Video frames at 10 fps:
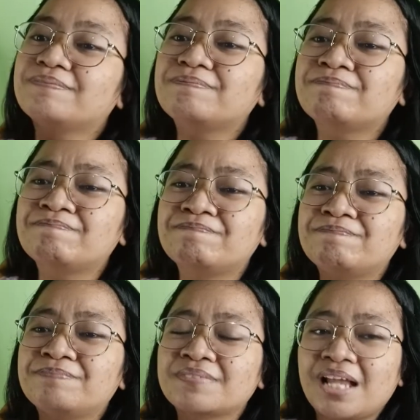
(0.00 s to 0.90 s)

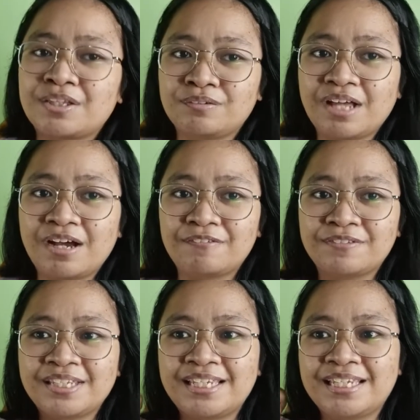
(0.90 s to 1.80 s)
I don't have
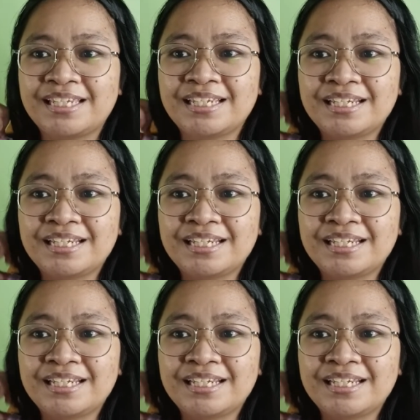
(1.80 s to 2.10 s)
the,